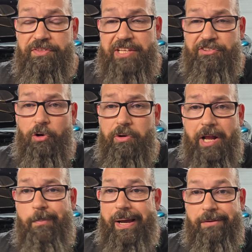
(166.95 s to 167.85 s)
they started
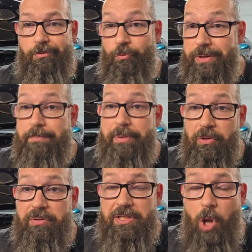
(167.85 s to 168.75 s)
out by
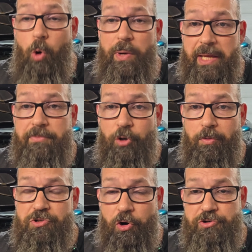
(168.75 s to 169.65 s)
rebuilding OEM
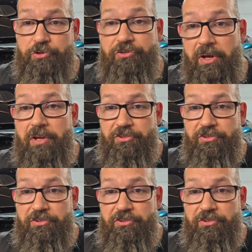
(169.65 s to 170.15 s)
turbochargers,